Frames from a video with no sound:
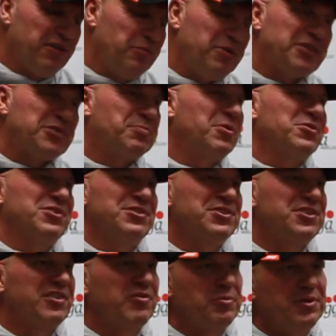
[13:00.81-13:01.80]
the best person
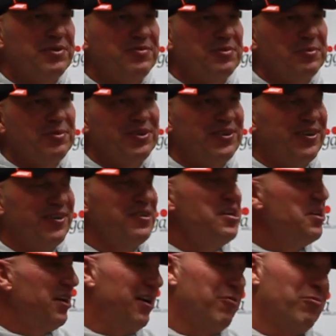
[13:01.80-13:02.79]
that's ever played football here.
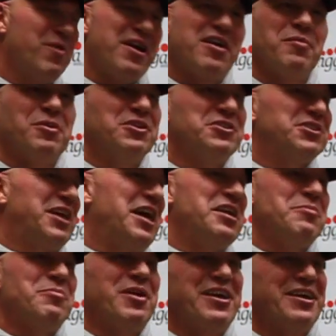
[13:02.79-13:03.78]
And I'll rank him against
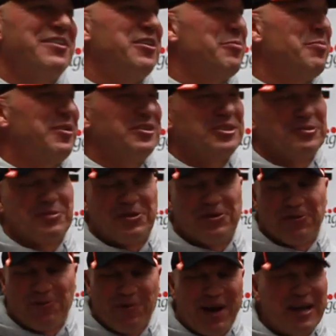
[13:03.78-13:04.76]
anybody. And there have been some
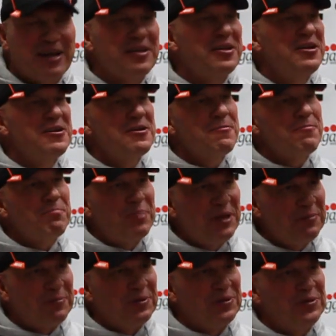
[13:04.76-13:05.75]
great
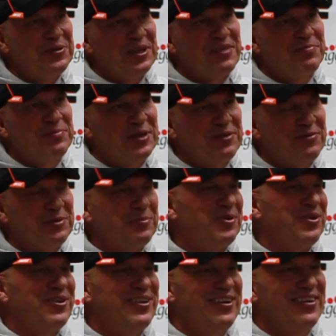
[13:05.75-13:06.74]
people that have played
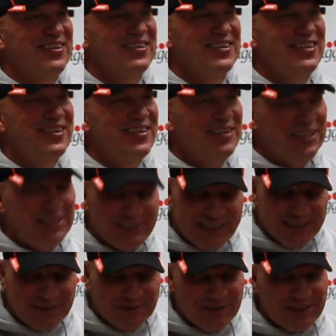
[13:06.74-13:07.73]
football here. He's
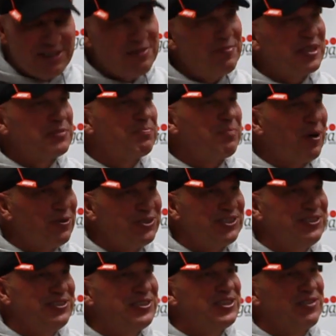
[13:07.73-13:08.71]
literally the best
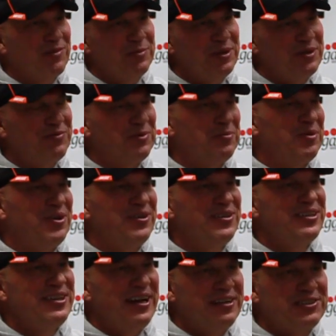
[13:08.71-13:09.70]
person that's ever played football
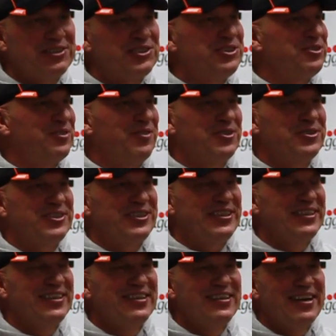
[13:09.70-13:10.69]
at this university.
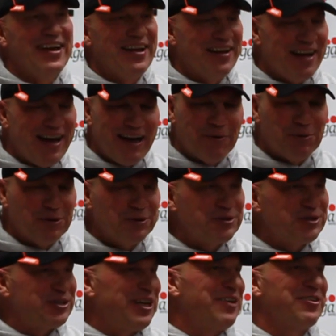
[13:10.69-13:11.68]
And I will
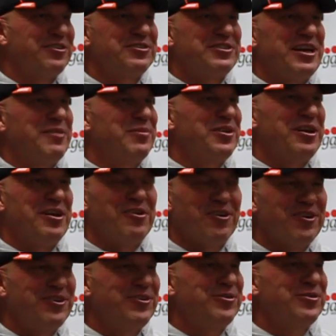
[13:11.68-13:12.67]
stand on the table and
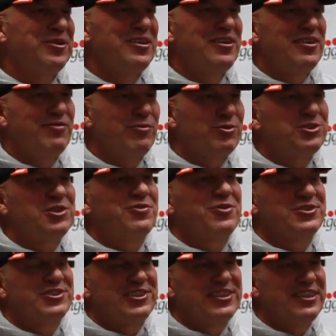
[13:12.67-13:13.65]
argue
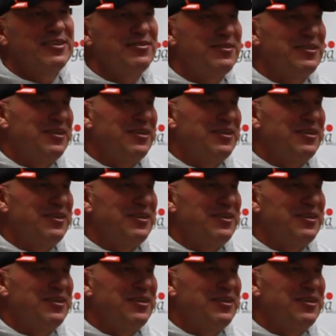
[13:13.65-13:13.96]
vociferously,